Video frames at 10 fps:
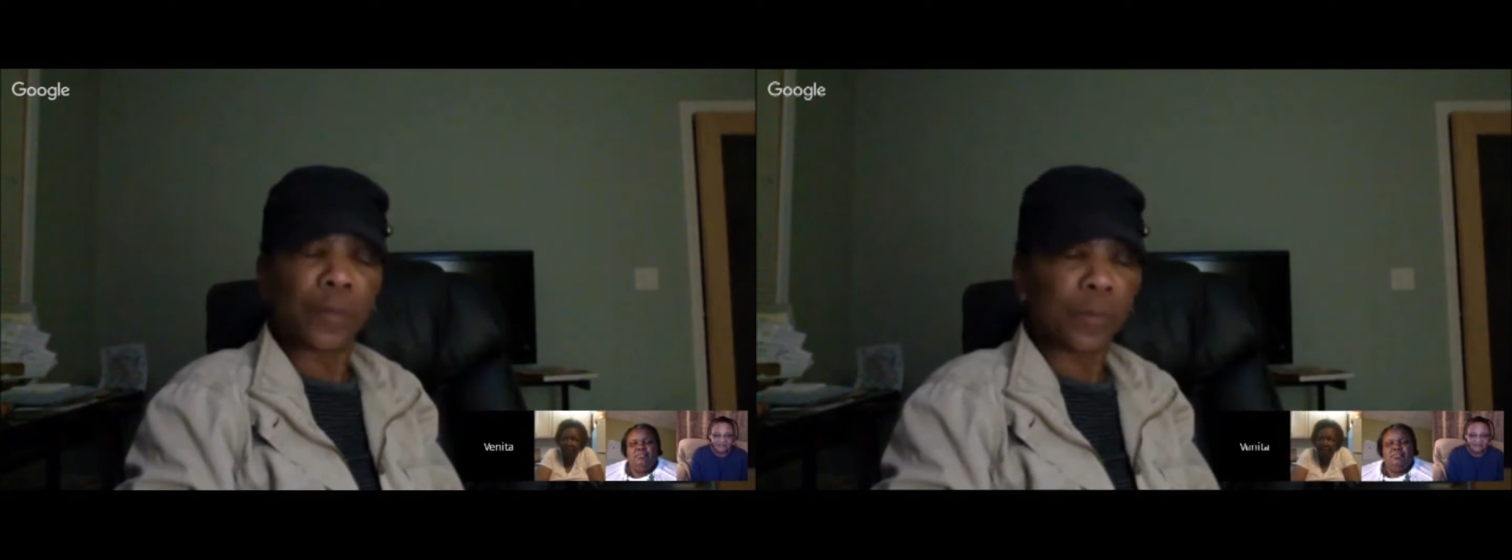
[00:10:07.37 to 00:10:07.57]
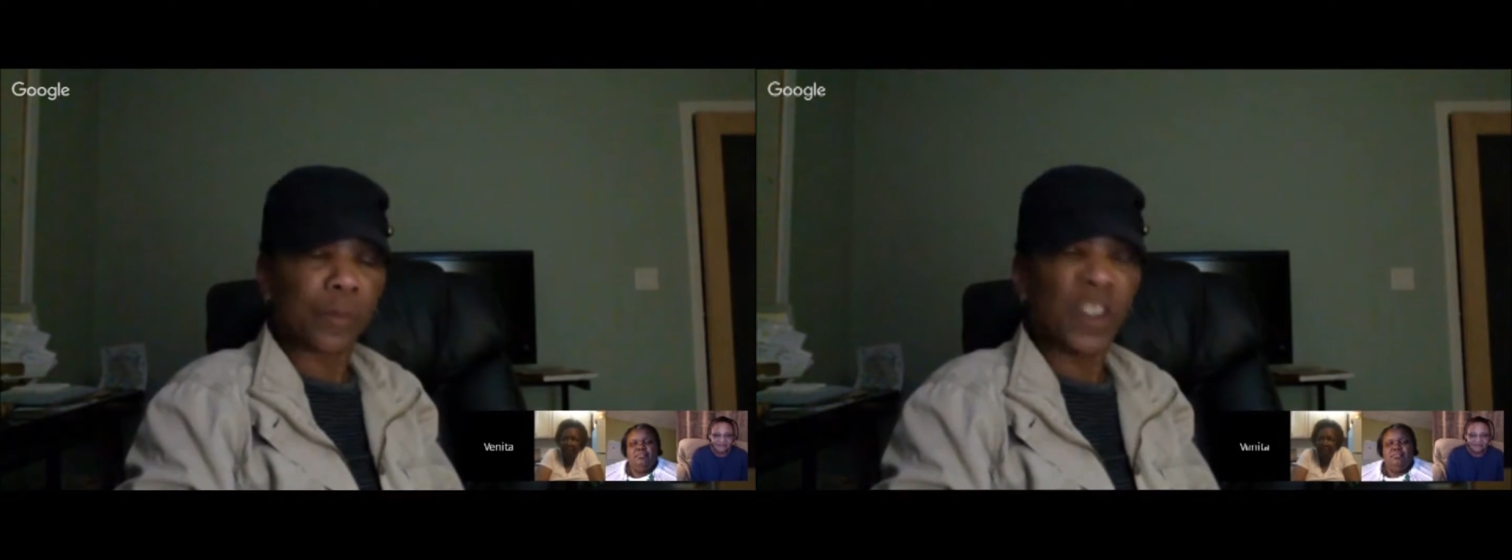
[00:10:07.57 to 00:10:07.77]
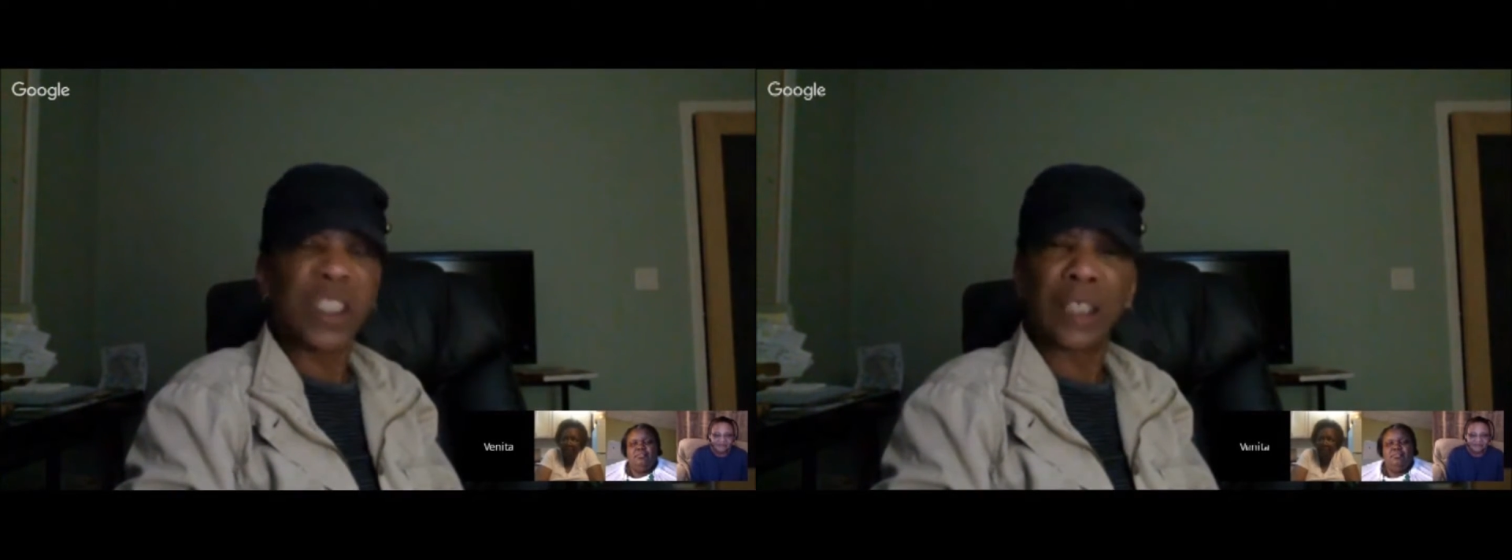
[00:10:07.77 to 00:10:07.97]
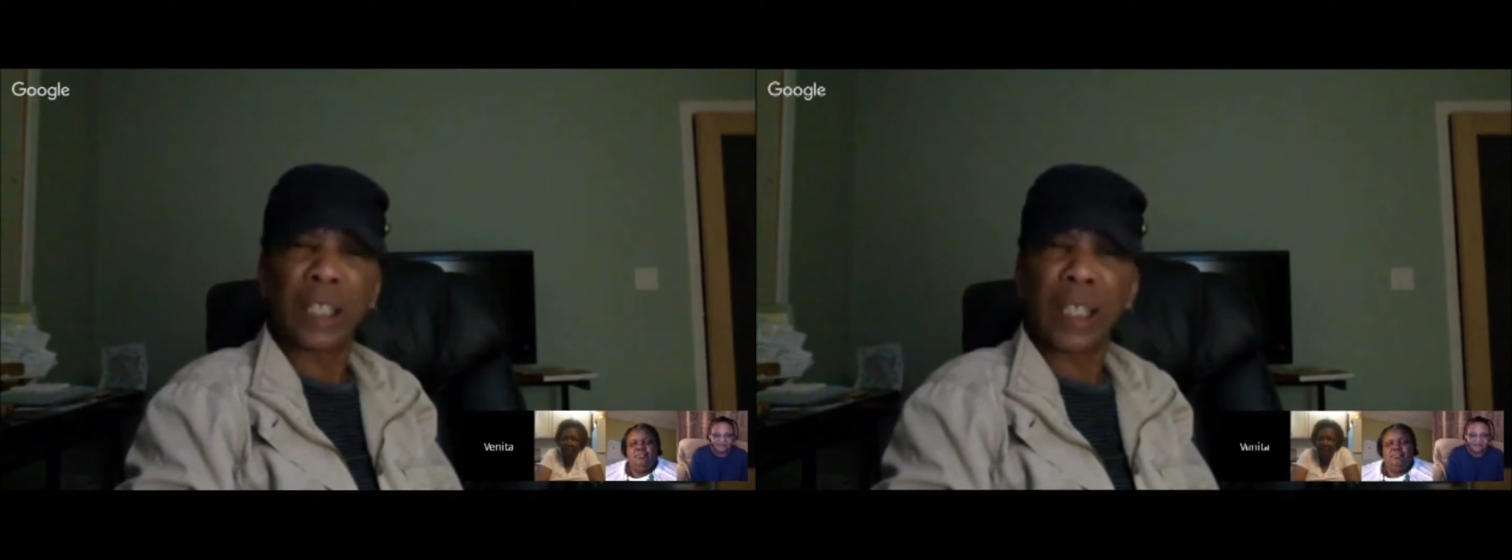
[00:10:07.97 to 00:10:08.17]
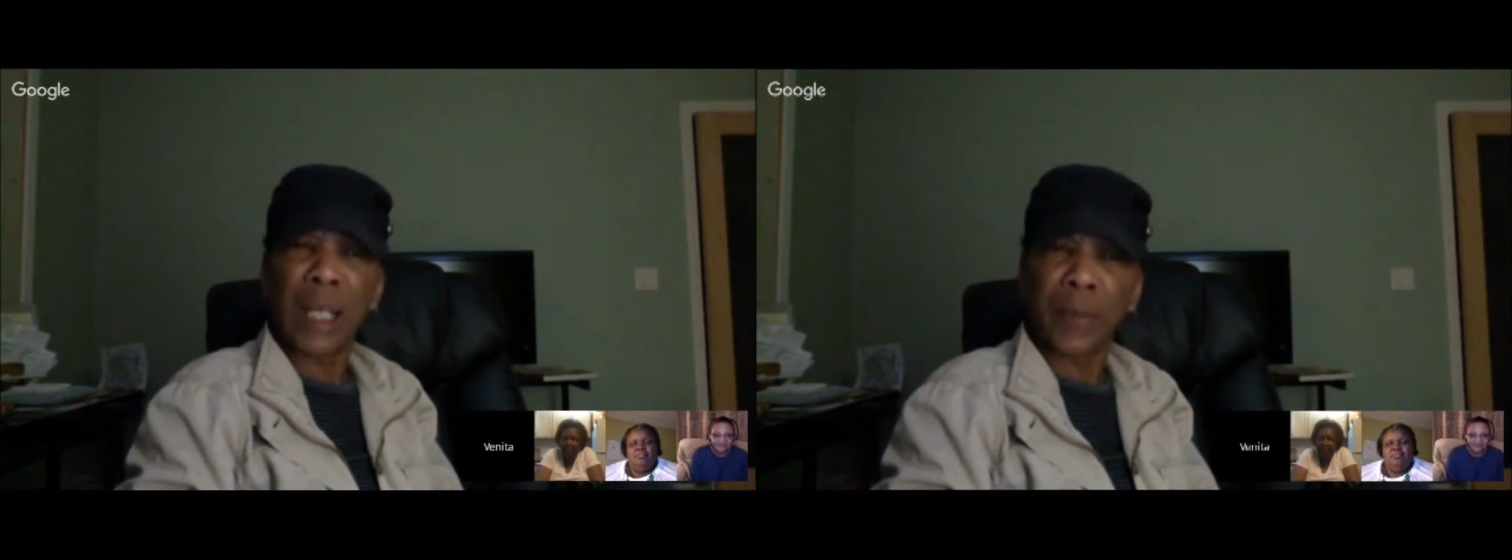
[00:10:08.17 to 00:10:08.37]
She's
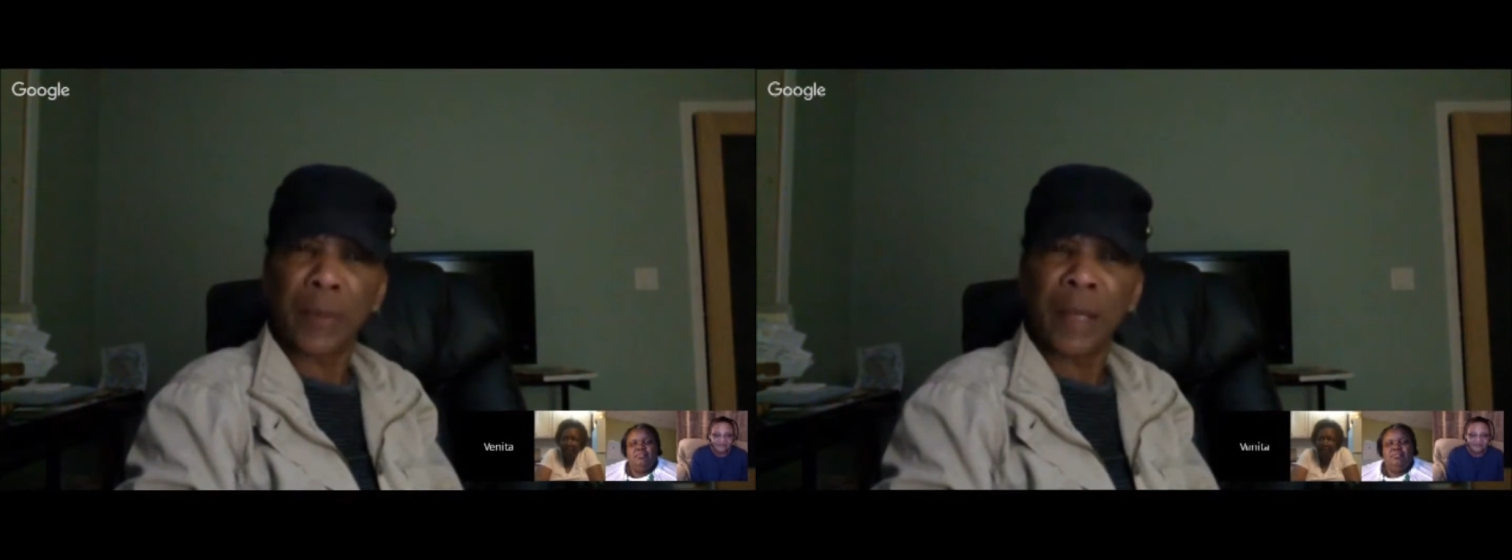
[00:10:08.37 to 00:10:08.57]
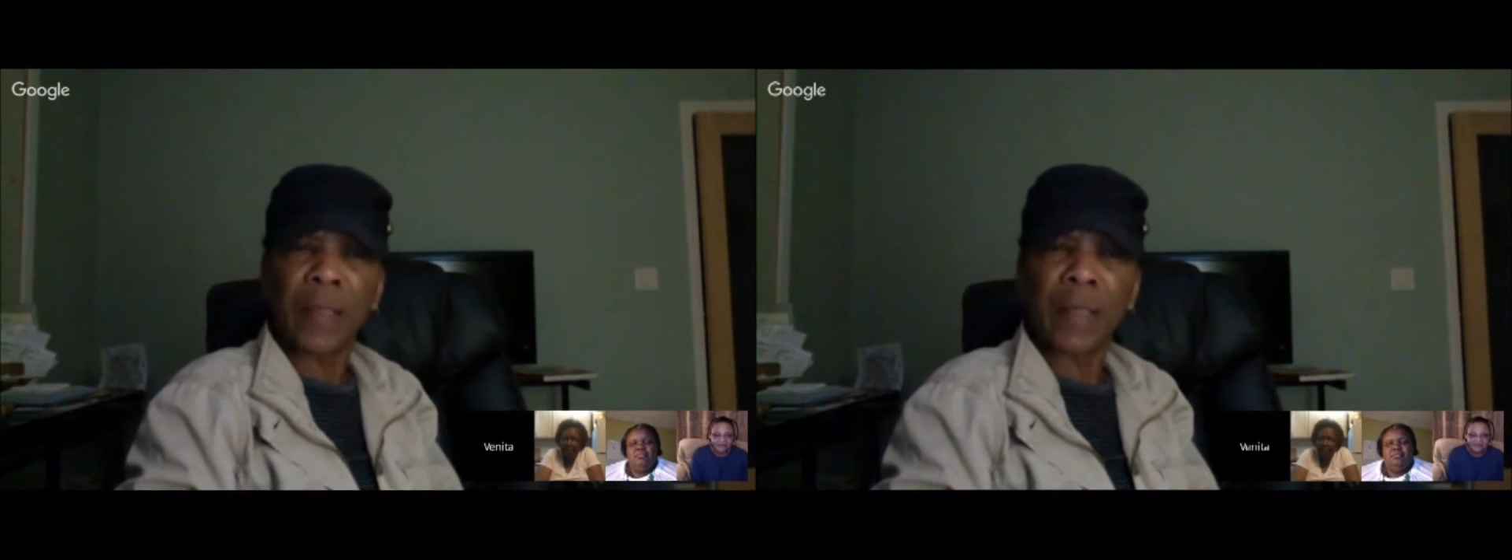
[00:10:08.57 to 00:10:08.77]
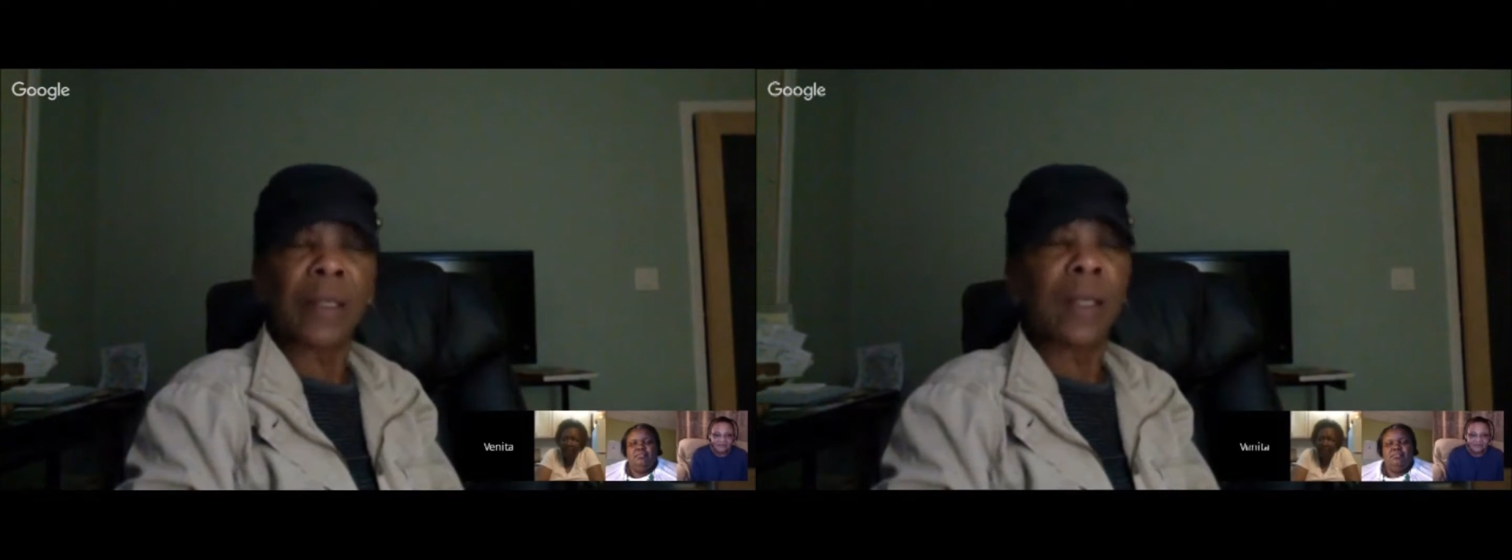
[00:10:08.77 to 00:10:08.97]
deliberate.